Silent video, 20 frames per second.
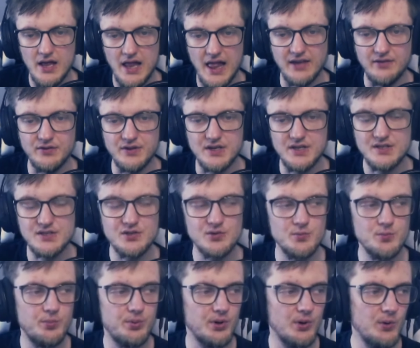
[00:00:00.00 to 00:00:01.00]
Like, if there is
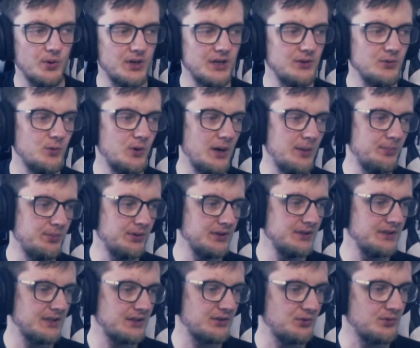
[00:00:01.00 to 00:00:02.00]
some broken
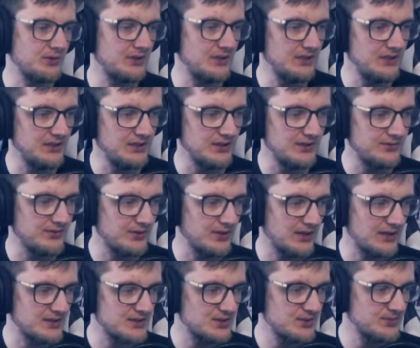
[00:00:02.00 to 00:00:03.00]
weapon that you really need for
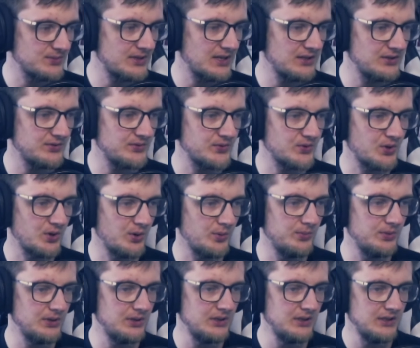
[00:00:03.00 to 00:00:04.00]
like some kind of
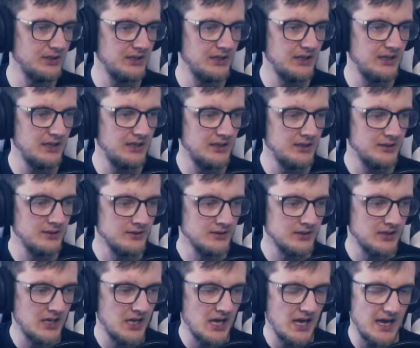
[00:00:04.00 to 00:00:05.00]
combo,
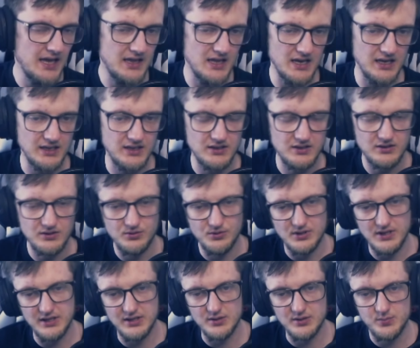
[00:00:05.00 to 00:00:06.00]
and like you
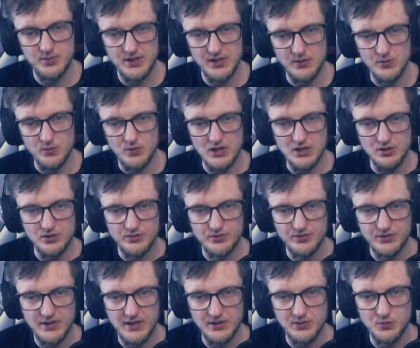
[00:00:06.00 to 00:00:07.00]
rather play one
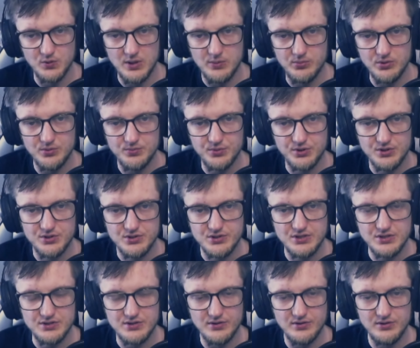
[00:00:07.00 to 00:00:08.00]
of that weapon because
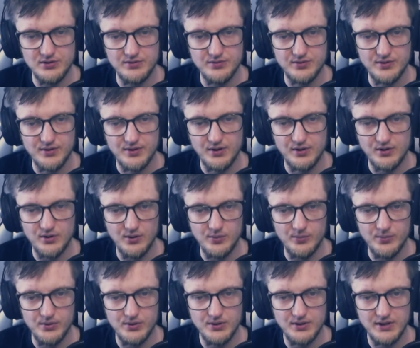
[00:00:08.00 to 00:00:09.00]
it's only for the
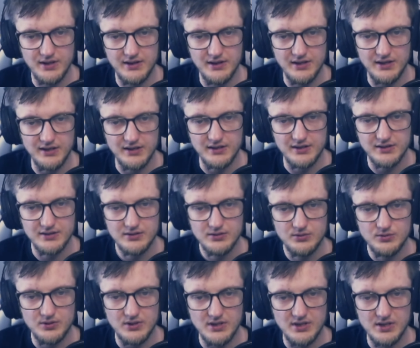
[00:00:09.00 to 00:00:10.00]
combo, and like
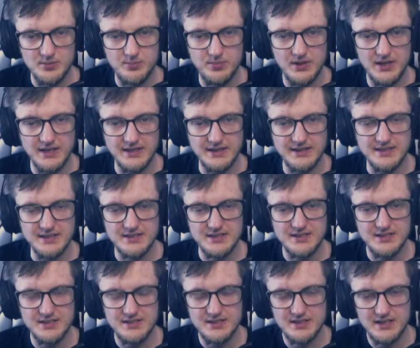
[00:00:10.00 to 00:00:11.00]
you rather play this
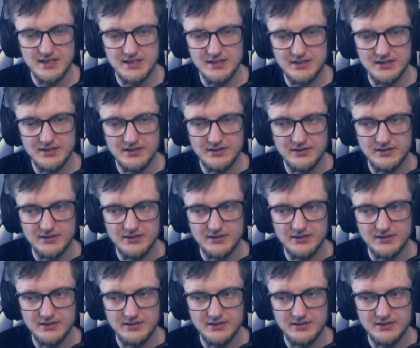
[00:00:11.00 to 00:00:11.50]
instead,